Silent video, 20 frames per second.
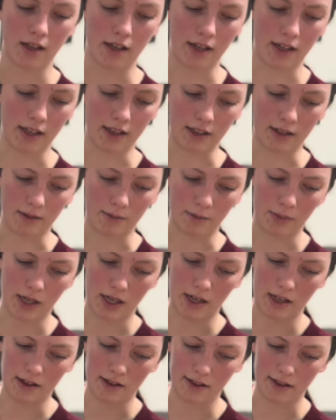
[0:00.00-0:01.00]
And then
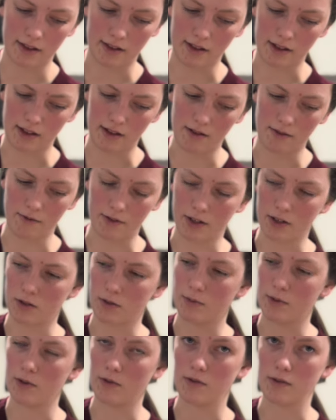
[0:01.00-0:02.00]
beneath the frontal
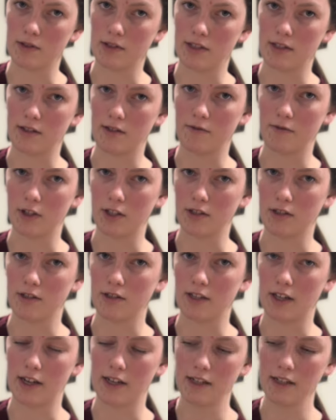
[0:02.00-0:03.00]
bones is the frontal
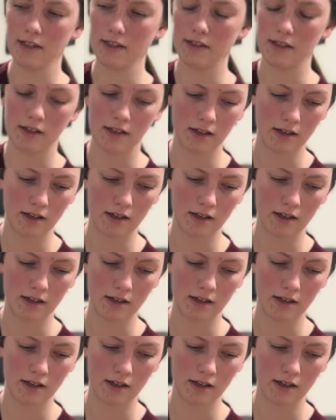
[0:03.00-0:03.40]
sinus.